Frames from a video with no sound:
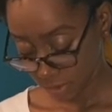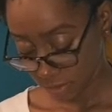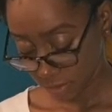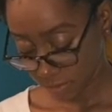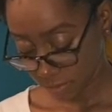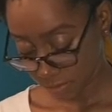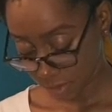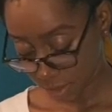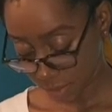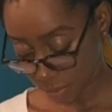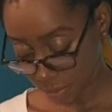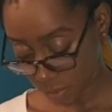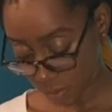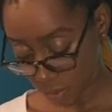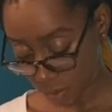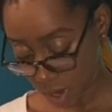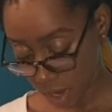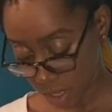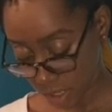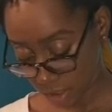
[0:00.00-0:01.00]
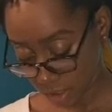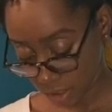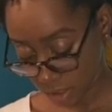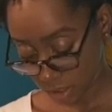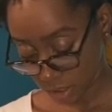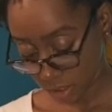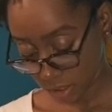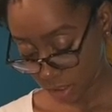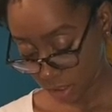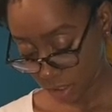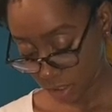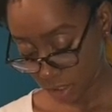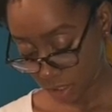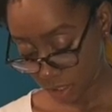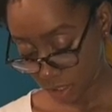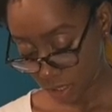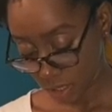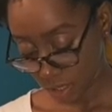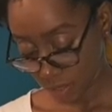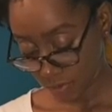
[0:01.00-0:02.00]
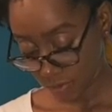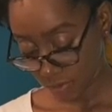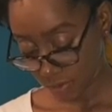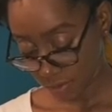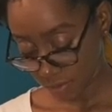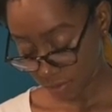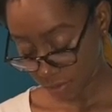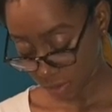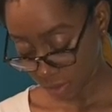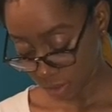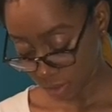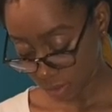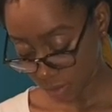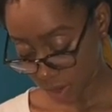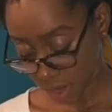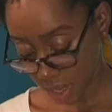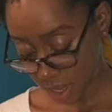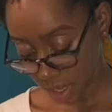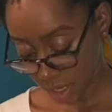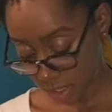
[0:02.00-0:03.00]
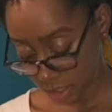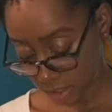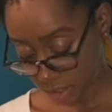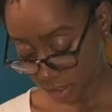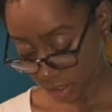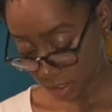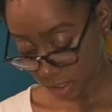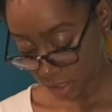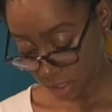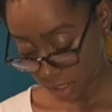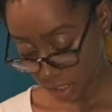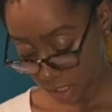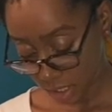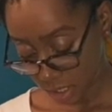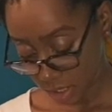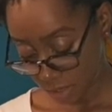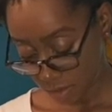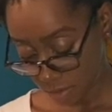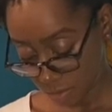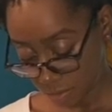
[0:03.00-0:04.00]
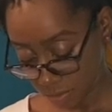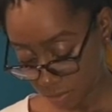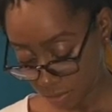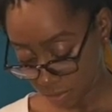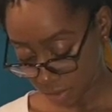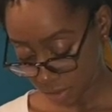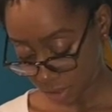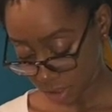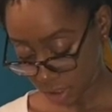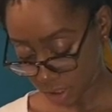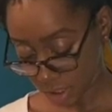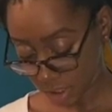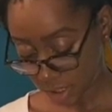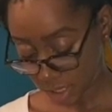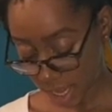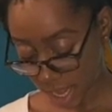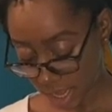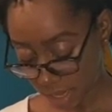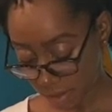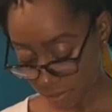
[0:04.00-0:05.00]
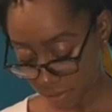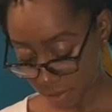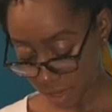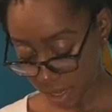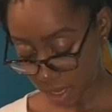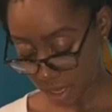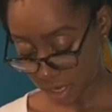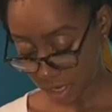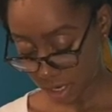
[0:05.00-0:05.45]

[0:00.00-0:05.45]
Flip it once, flip it twice, push it down a bit,